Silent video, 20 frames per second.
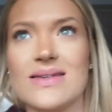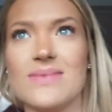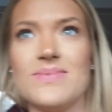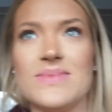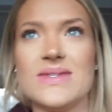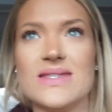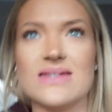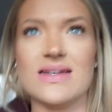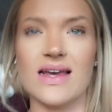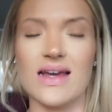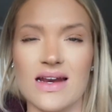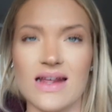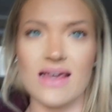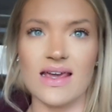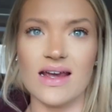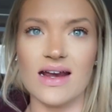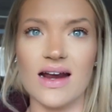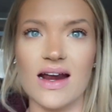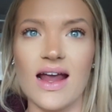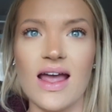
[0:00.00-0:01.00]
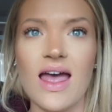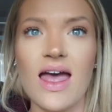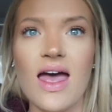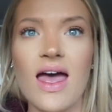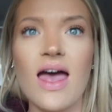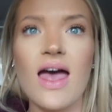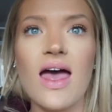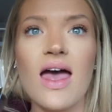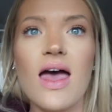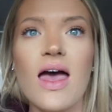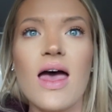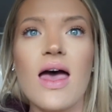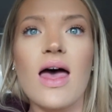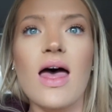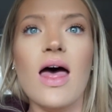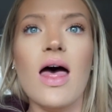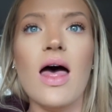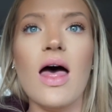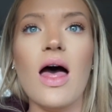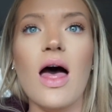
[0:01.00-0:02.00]
I'm standing here.
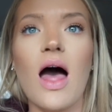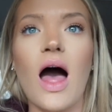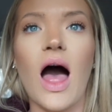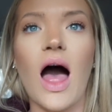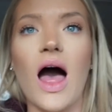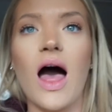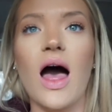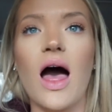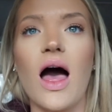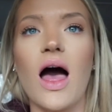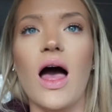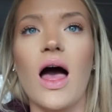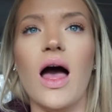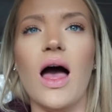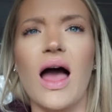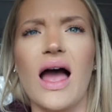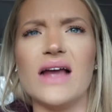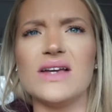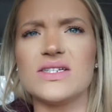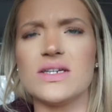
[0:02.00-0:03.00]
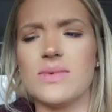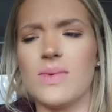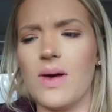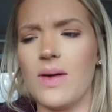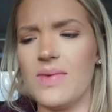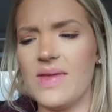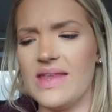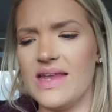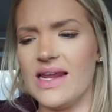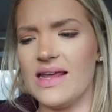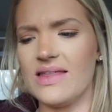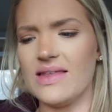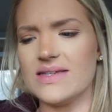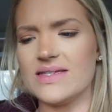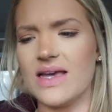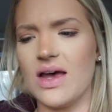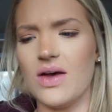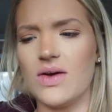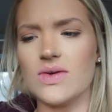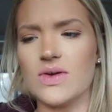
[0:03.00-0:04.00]
I should probably take
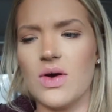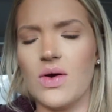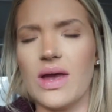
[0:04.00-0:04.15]
this out.